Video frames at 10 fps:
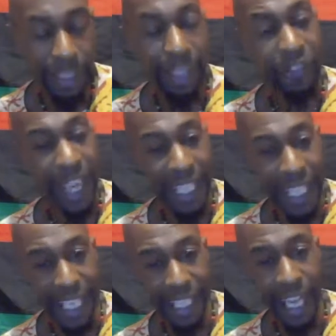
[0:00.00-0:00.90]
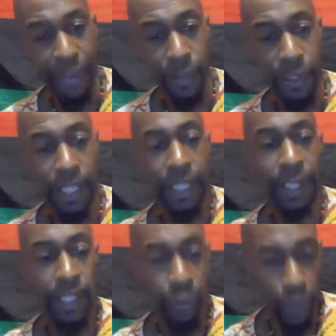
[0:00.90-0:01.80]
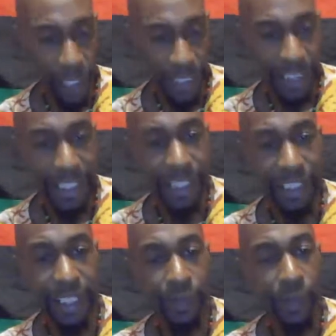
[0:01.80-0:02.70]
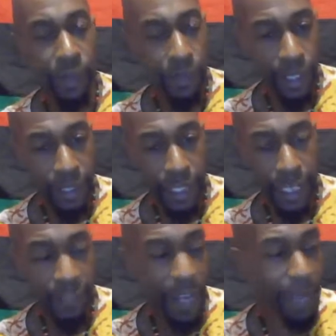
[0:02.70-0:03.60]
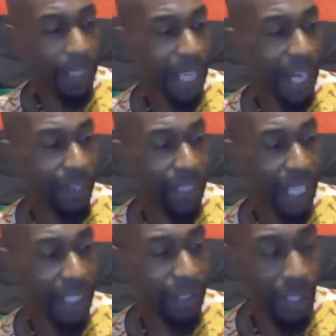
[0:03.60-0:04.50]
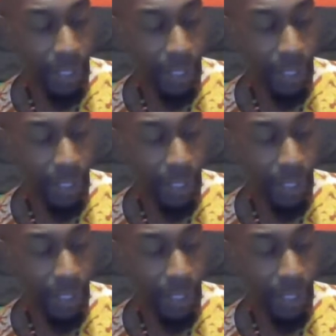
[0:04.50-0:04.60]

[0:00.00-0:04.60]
And if I can, I will, where he says Negro, if I'm allowed that